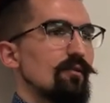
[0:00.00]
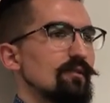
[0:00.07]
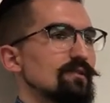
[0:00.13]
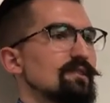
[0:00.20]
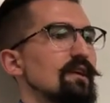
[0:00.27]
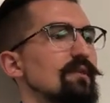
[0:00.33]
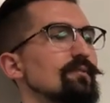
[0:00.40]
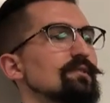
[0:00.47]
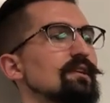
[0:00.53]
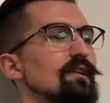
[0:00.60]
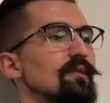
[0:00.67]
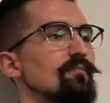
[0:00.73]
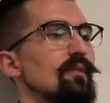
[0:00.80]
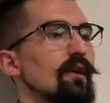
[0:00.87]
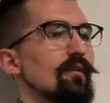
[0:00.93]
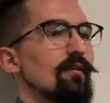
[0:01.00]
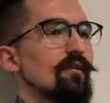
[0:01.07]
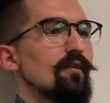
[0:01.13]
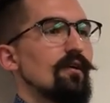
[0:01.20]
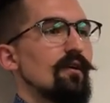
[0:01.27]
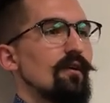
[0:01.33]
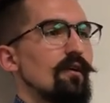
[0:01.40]
said it was getting better,
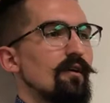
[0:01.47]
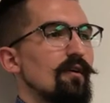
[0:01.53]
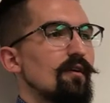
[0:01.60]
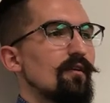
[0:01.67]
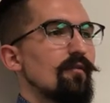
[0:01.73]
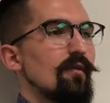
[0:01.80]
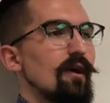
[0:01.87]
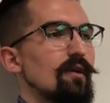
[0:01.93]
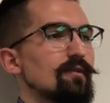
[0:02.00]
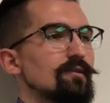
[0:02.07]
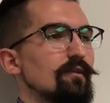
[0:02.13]
all right?